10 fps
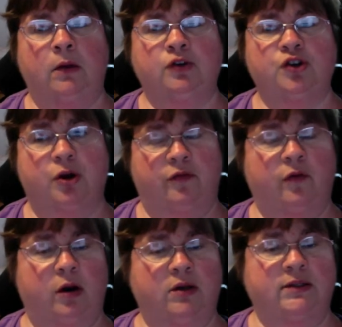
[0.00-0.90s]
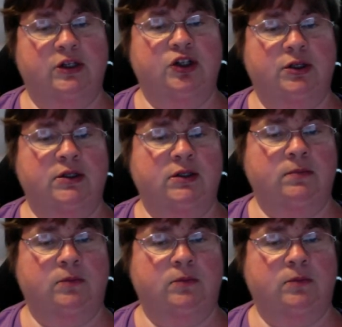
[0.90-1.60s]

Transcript: Joan of Arc said she's